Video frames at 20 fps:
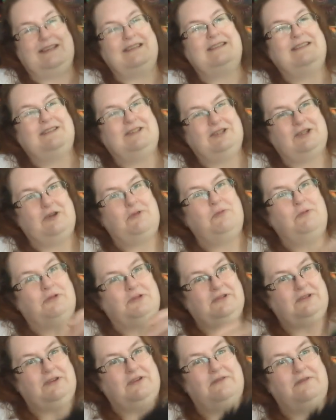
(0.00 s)
and show
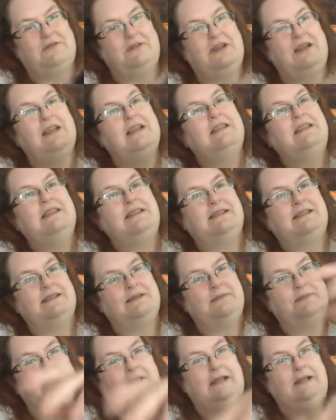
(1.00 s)
herself. This is
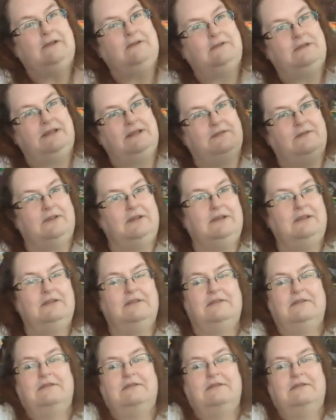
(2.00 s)
my little diva.